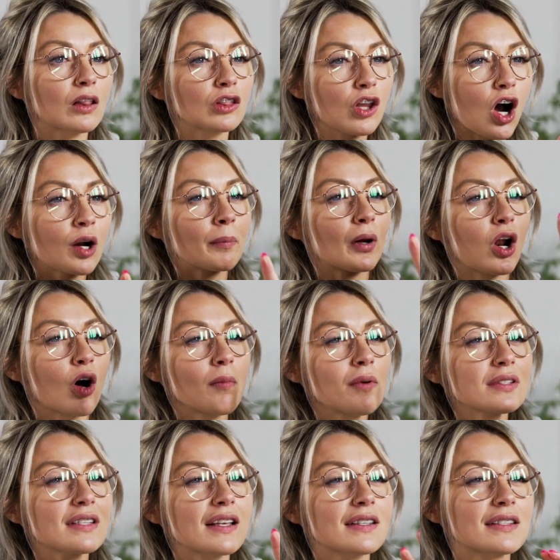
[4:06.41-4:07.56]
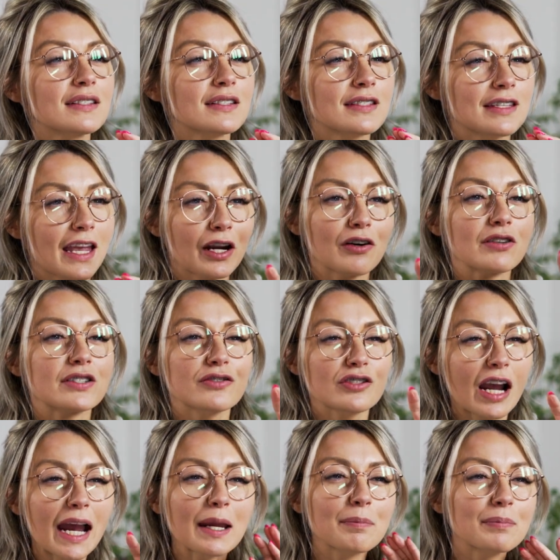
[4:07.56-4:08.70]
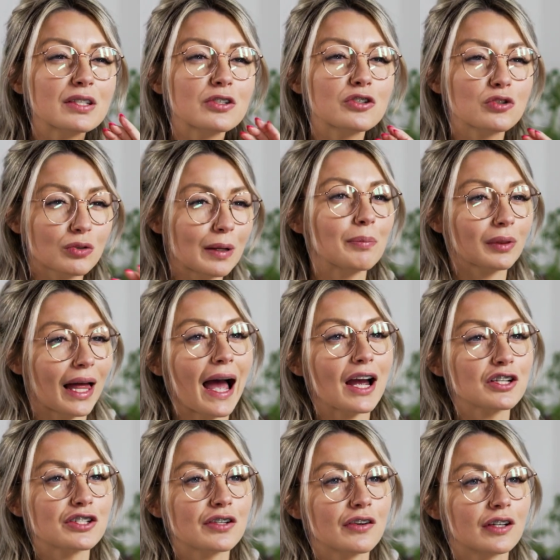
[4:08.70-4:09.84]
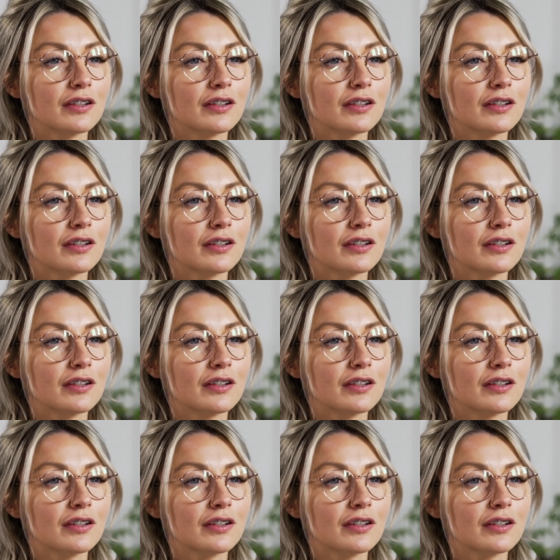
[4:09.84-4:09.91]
long but almost scarce type strip lash